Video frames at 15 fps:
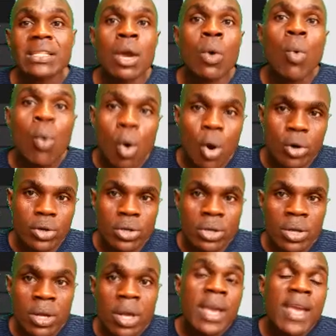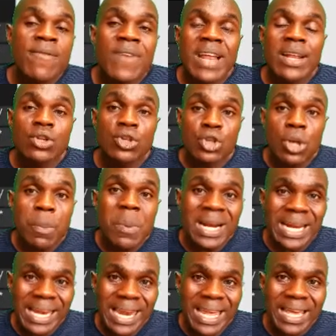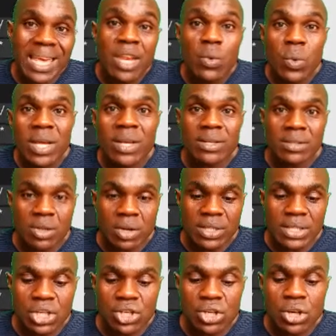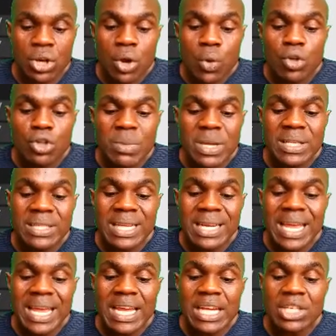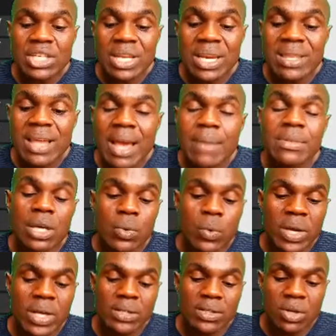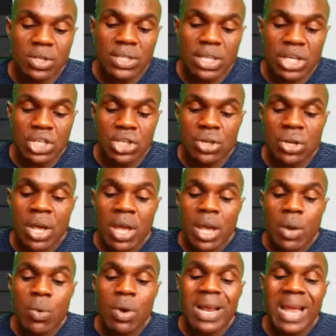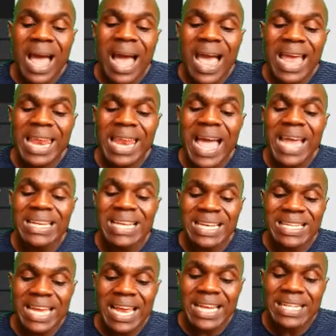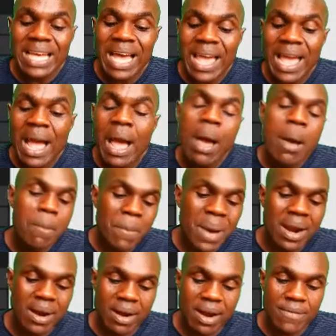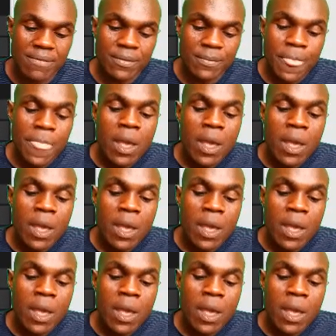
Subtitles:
a word. If I triple click in quick succession, which means clicking 3 times in quick succession, it will highlight an entire paragraph.